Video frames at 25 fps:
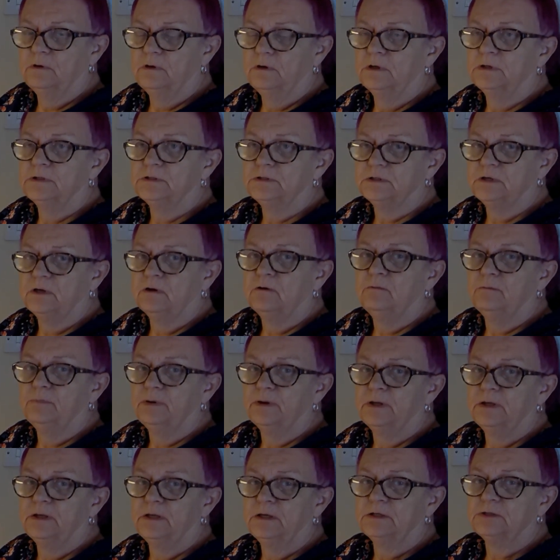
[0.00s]
I had to go and
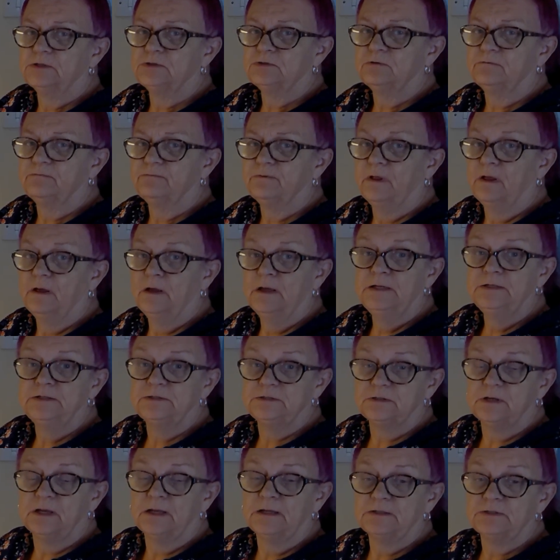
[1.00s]
pay extra for that. I had
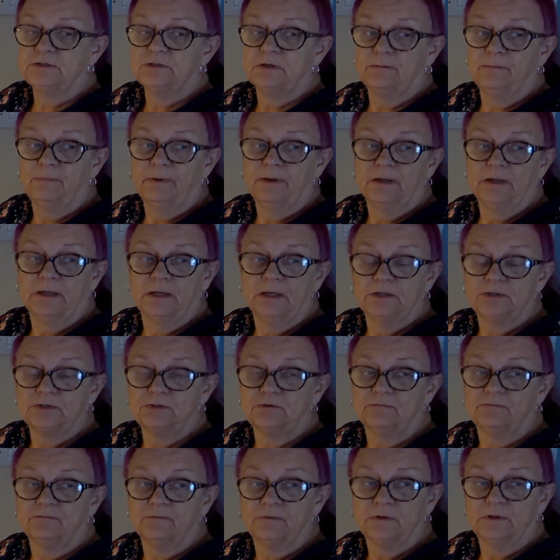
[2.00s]
to actually pay
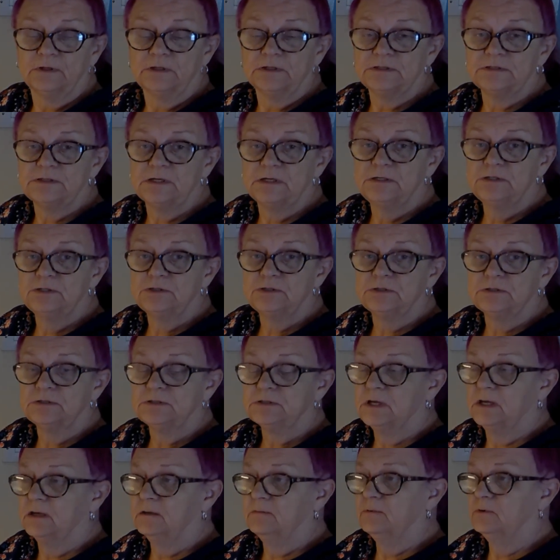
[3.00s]
extra for the extension
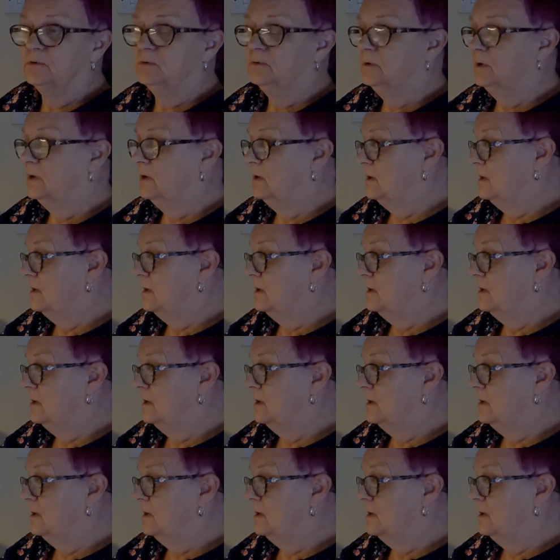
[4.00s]
table.